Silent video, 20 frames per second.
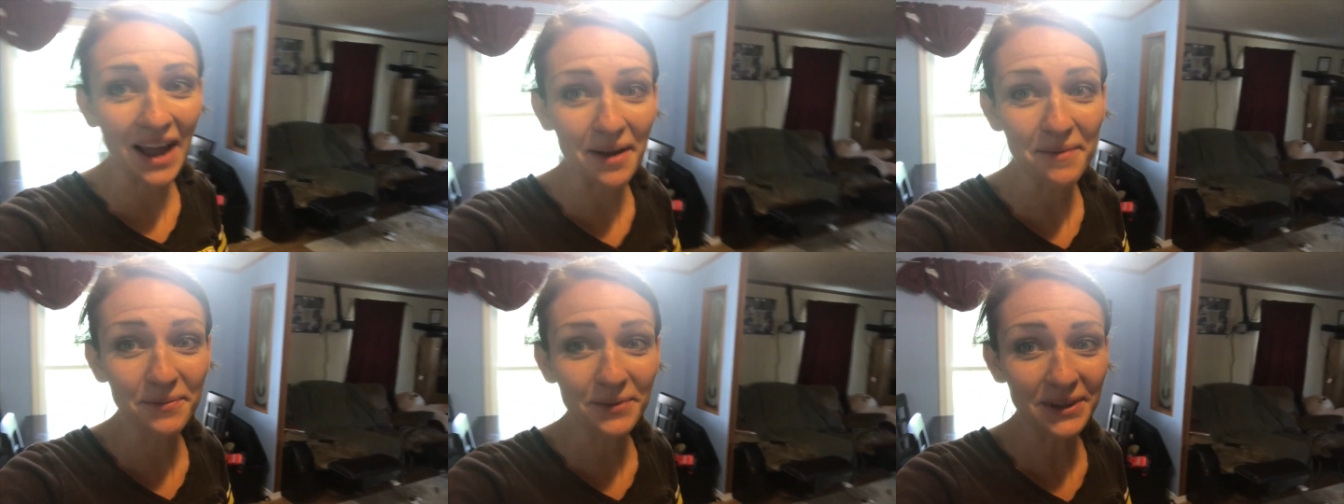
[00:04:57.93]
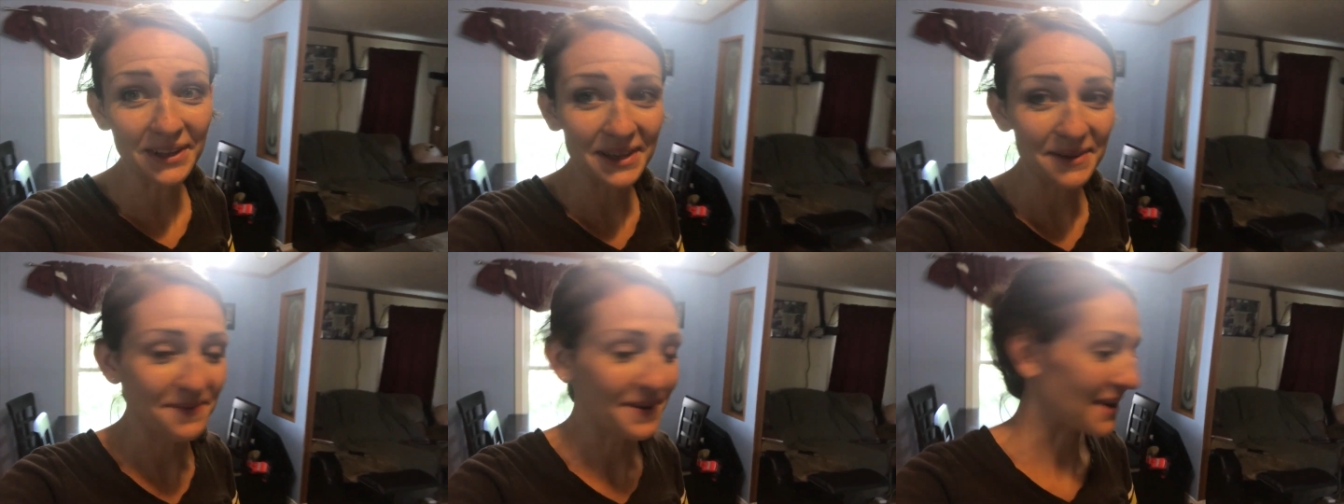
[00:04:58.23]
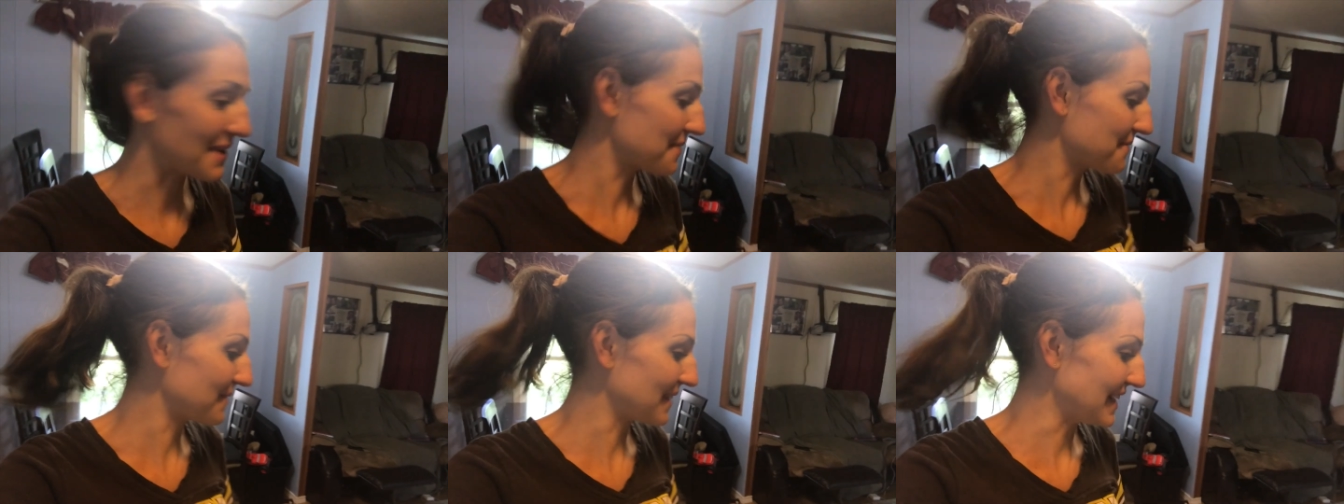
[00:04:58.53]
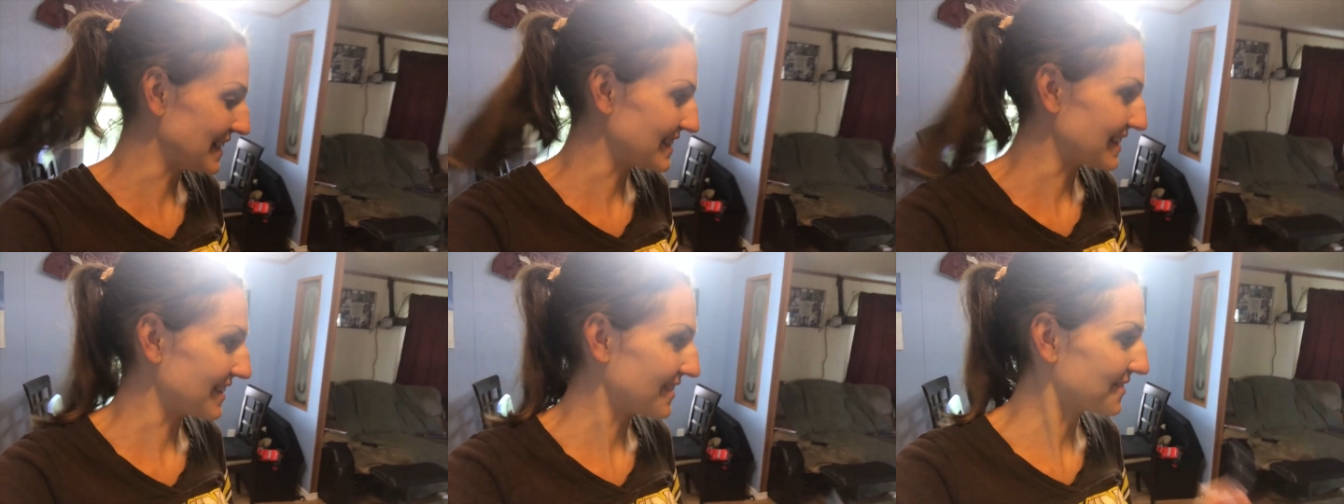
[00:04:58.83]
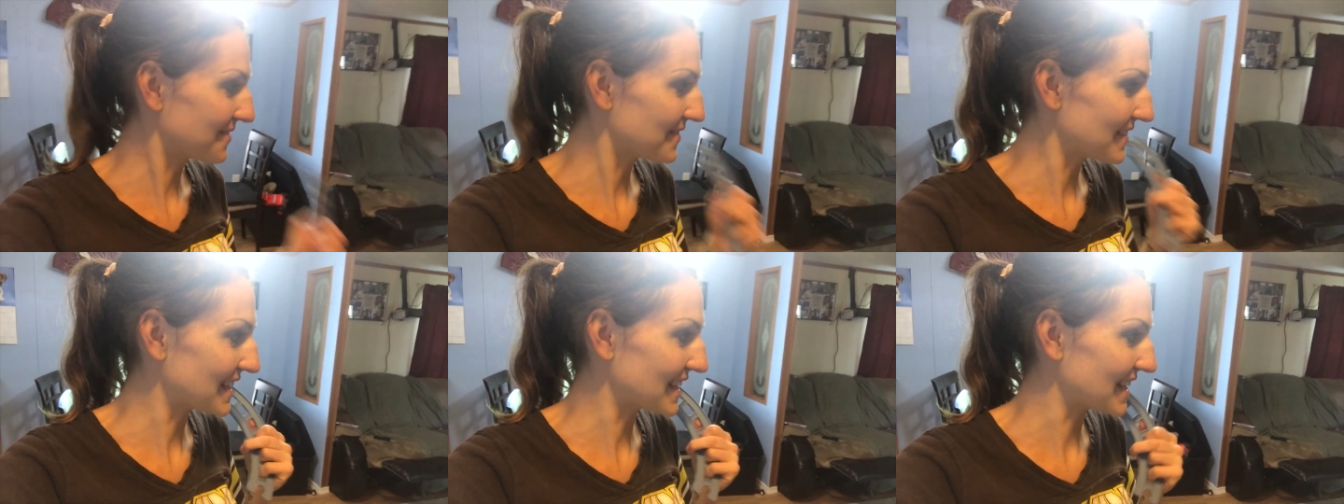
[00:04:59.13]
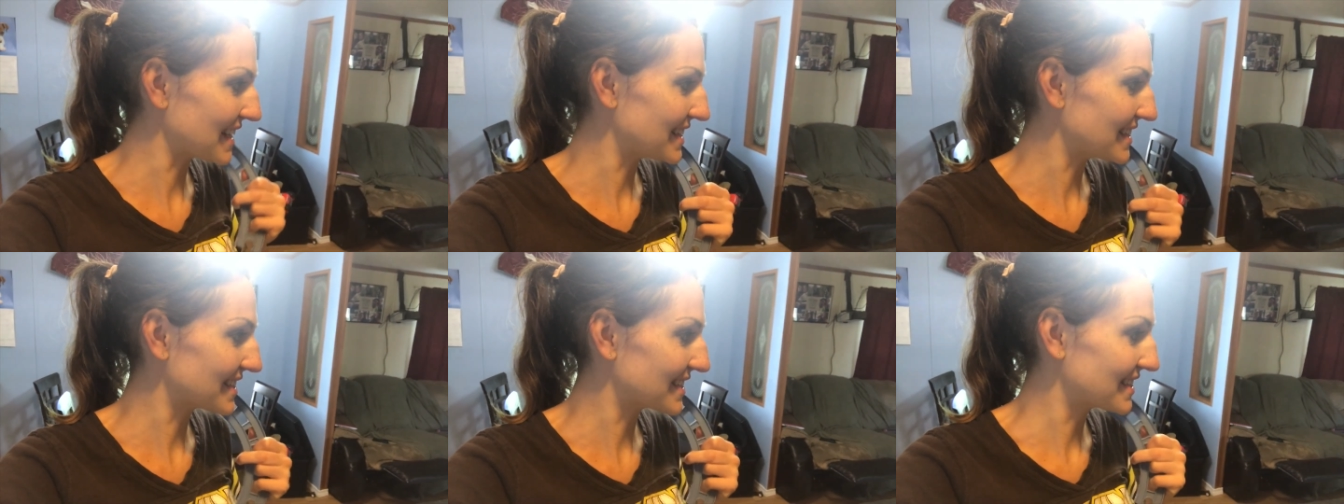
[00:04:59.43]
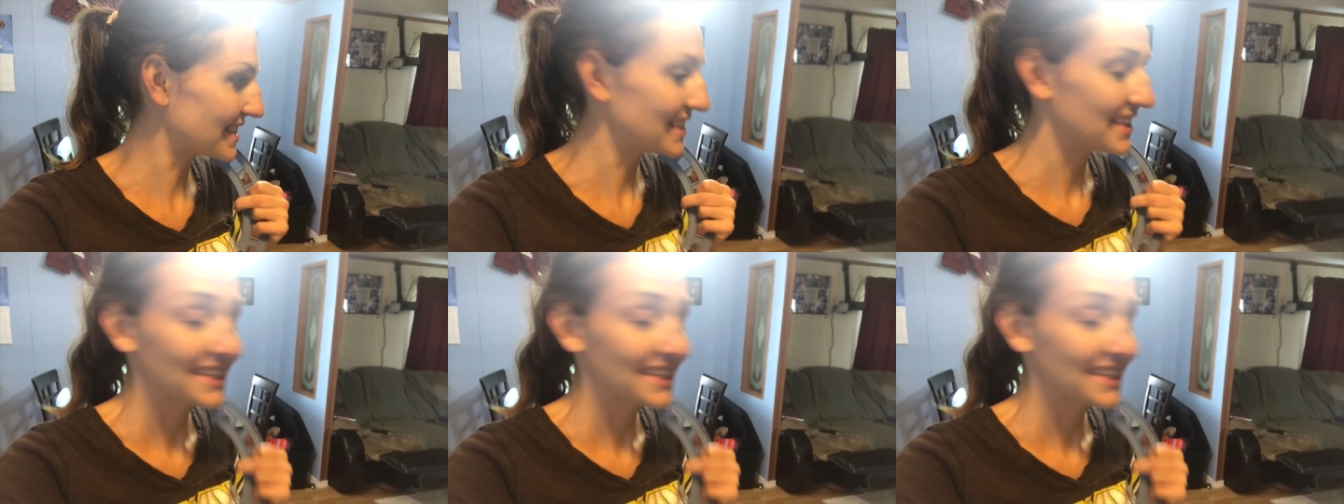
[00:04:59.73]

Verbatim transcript: I'm really proud of myself because